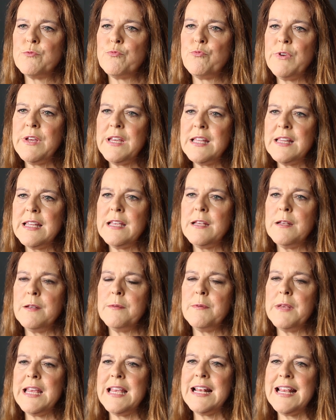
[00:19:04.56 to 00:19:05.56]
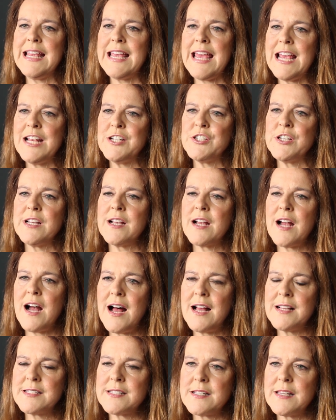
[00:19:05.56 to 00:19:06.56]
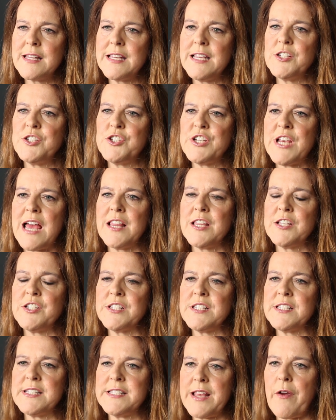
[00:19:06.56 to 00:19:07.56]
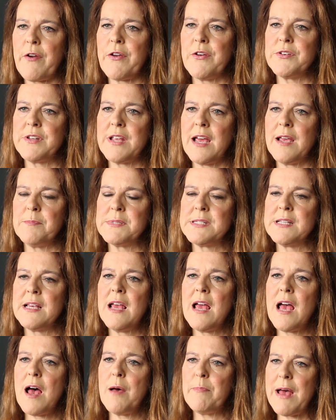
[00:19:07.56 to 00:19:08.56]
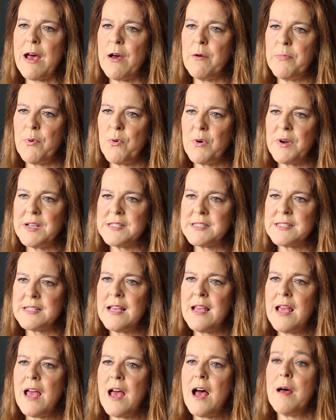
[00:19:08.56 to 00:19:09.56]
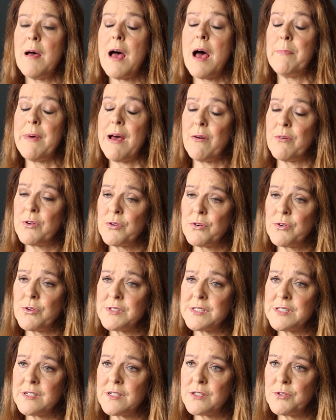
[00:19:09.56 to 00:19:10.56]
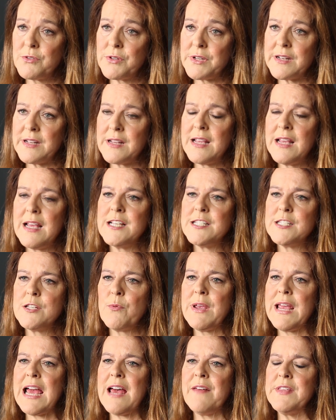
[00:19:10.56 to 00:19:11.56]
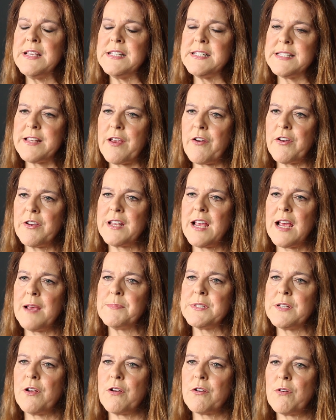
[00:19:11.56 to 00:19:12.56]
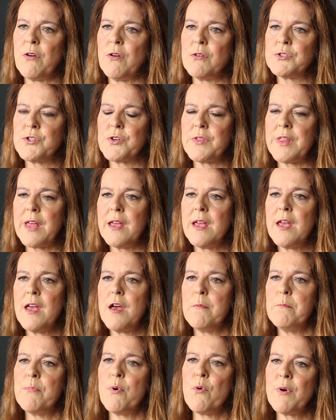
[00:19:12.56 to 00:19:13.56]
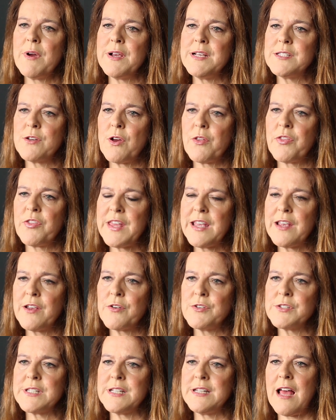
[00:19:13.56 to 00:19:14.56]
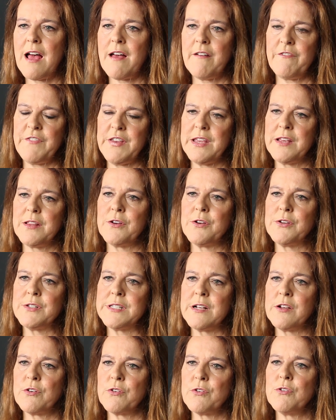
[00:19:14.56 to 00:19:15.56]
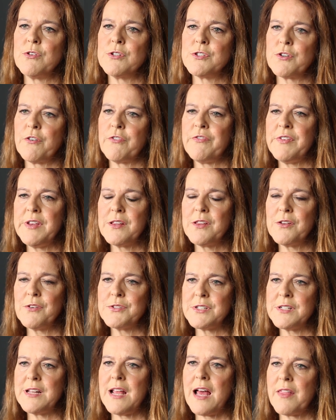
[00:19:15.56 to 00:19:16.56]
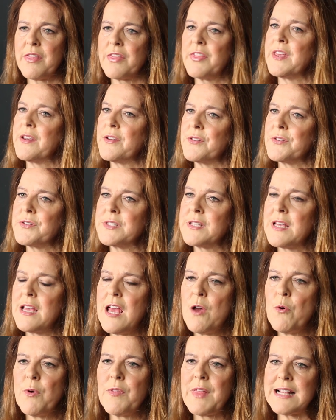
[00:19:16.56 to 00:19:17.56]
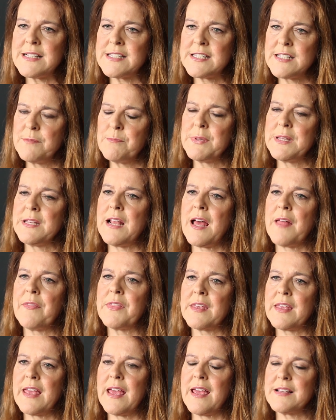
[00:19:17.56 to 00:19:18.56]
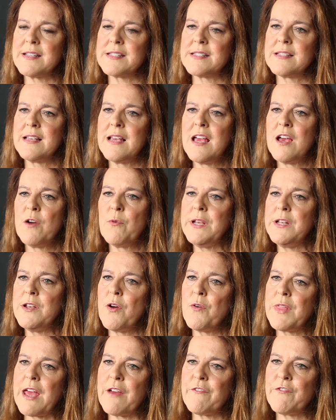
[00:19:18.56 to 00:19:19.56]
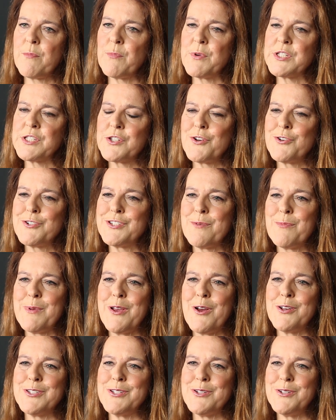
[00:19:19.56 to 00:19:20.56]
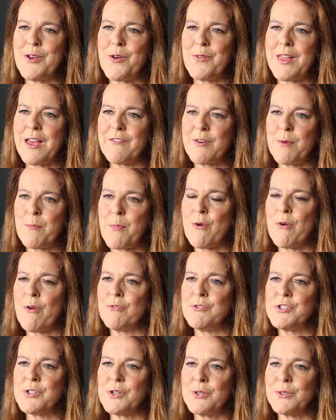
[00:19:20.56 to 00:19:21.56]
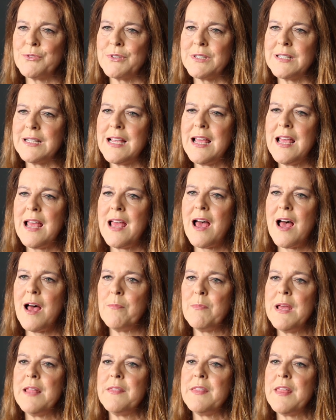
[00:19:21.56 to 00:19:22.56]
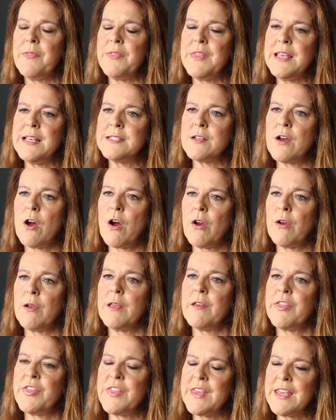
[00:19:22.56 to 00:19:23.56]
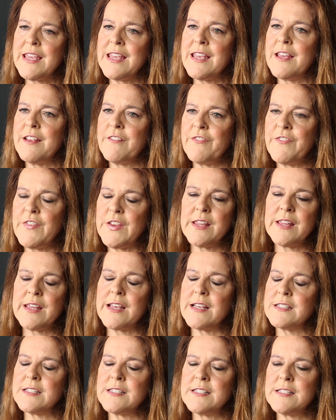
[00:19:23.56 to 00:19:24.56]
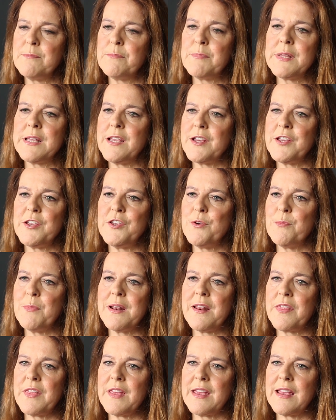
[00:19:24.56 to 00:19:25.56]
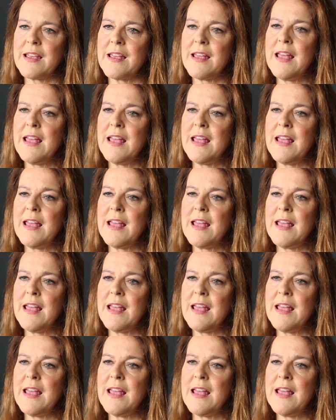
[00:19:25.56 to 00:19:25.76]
really engaging constantly in challenging stereotypes about boys, about girls included. So we have these stereotypes in our culture that boys are thinkers and not feelers, and girls are feelers and not thinkers. Well, that's simply not the case. We know that from research, and we also know that from our own children. That these are, thinking and feeling is simply a human thing.